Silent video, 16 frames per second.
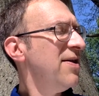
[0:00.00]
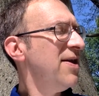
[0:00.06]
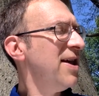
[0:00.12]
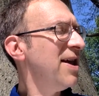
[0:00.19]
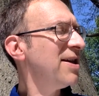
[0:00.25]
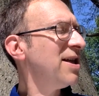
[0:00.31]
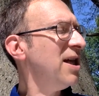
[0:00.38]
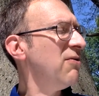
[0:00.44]

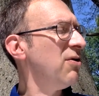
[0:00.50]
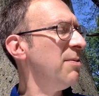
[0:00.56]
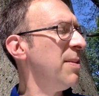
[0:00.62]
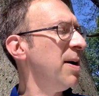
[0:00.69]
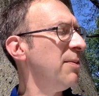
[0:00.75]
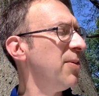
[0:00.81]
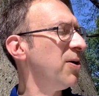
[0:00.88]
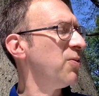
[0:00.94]
This, he
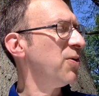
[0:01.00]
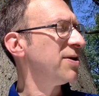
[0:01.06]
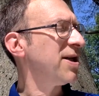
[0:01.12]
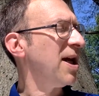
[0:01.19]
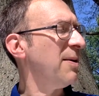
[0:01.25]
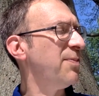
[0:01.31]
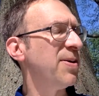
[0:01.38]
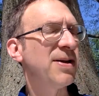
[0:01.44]
remembered, was
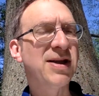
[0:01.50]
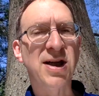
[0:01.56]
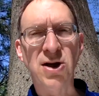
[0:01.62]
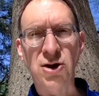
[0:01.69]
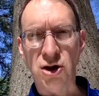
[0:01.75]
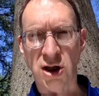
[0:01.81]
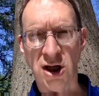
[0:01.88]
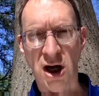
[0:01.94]
a
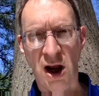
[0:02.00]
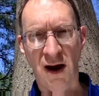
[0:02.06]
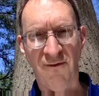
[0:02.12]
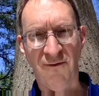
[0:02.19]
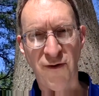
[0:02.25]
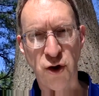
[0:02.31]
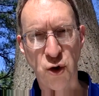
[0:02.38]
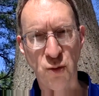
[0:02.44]
position
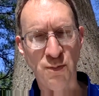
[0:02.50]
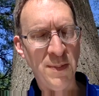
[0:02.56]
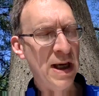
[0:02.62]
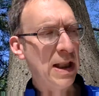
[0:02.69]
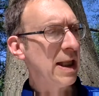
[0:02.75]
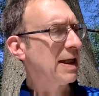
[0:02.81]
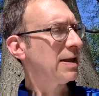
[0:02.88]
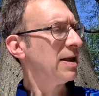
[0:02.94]
of
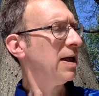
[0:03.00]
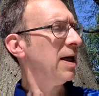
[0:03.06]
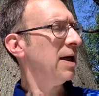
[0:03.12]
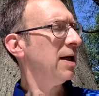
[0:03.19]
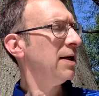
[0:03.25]
humility.